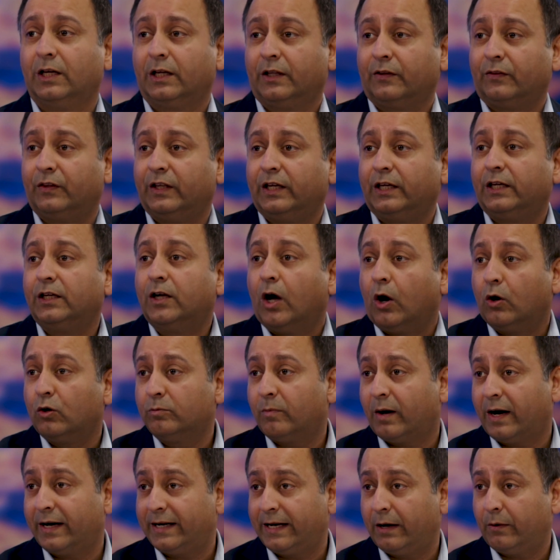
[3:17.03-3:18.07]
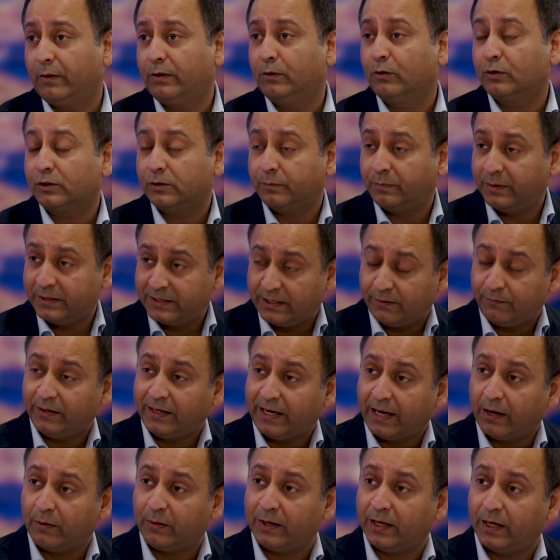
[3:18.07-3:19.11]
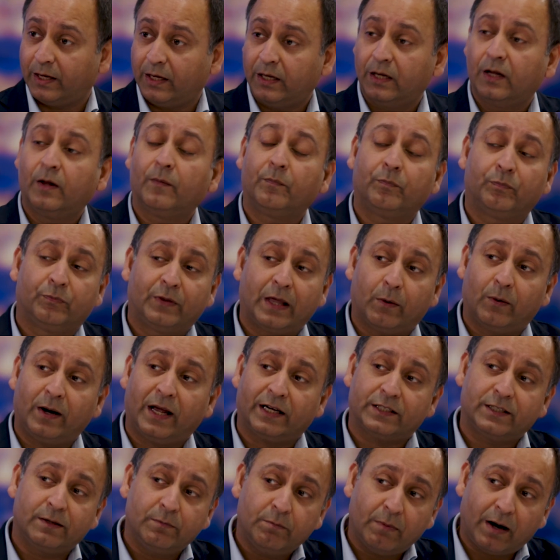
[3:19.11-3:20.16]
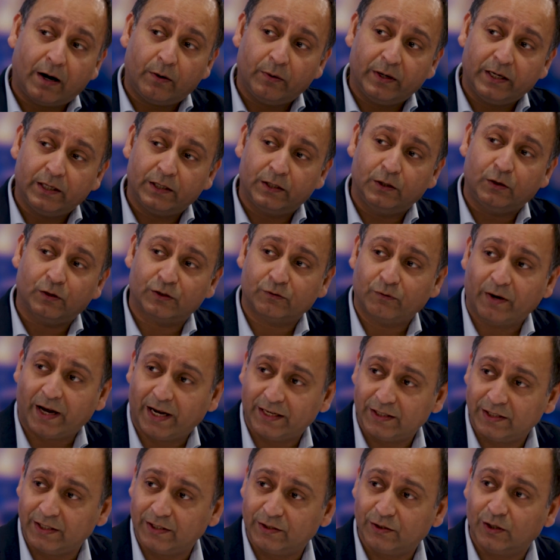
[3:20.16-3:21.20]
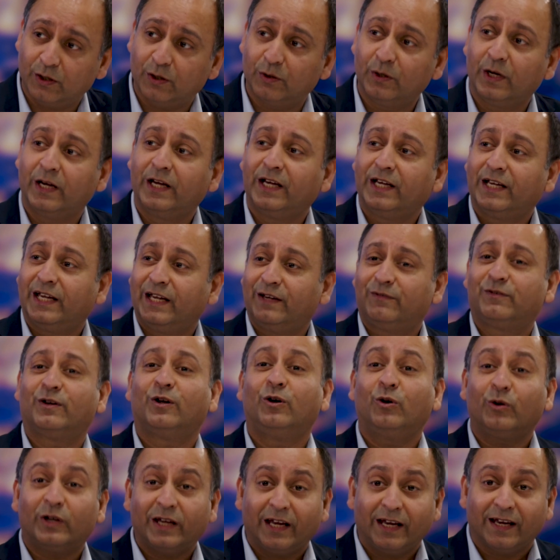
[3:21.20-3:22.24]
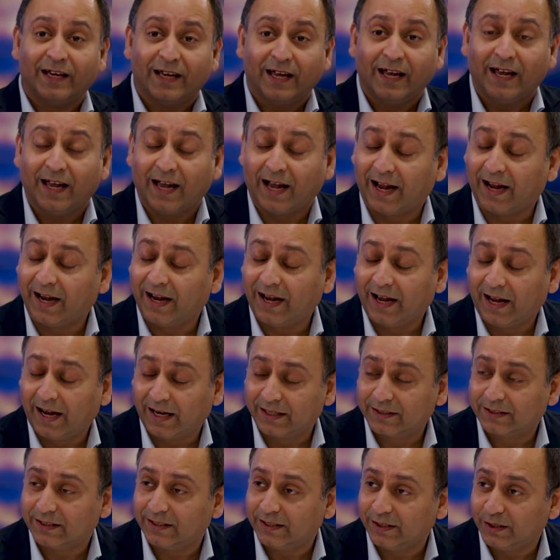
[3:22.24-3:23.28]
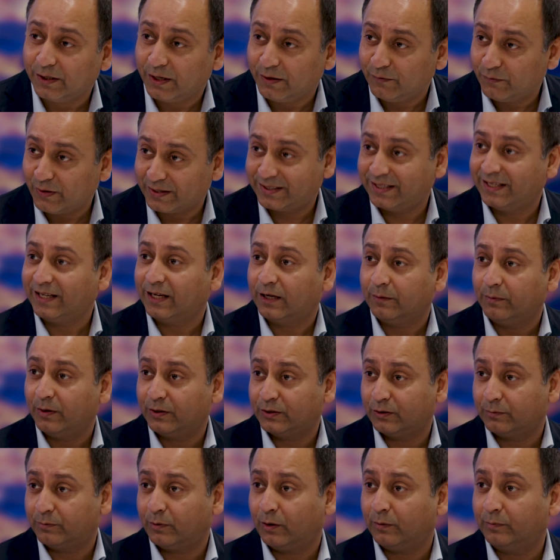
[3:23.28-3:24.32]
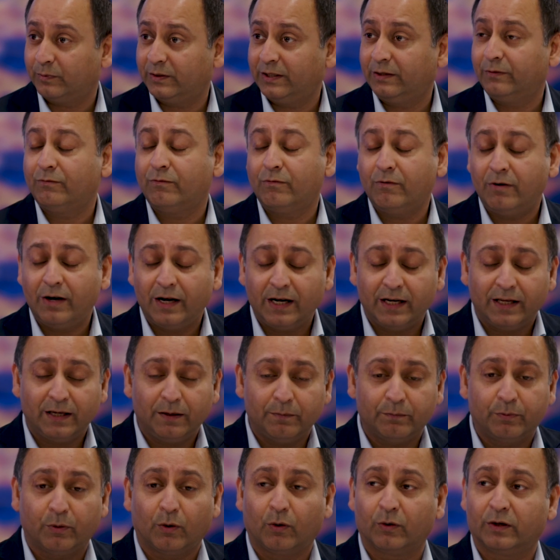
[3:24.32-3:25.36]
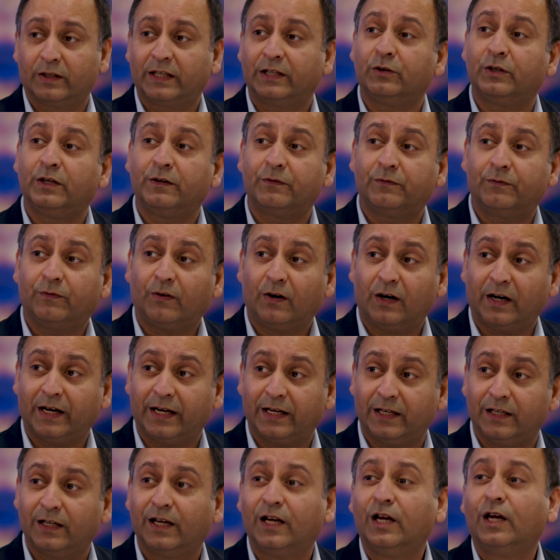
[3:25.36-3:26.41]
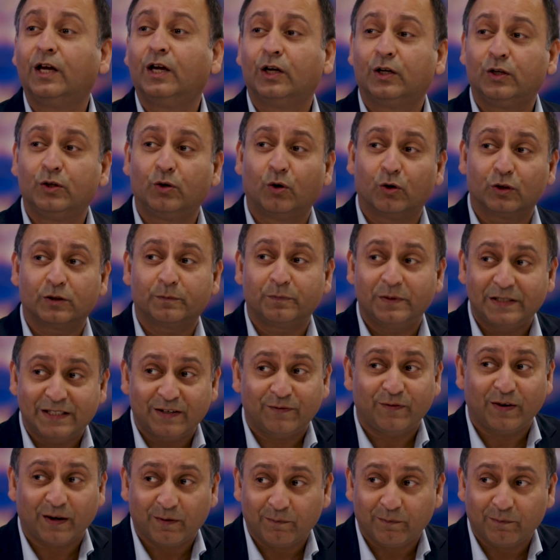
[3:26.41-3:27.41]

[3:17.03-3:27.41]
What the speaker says: the gold mine area, your specific area that will actually marry into your strategy. So if you're looking at actually investing in commercial property, really important that you define your specific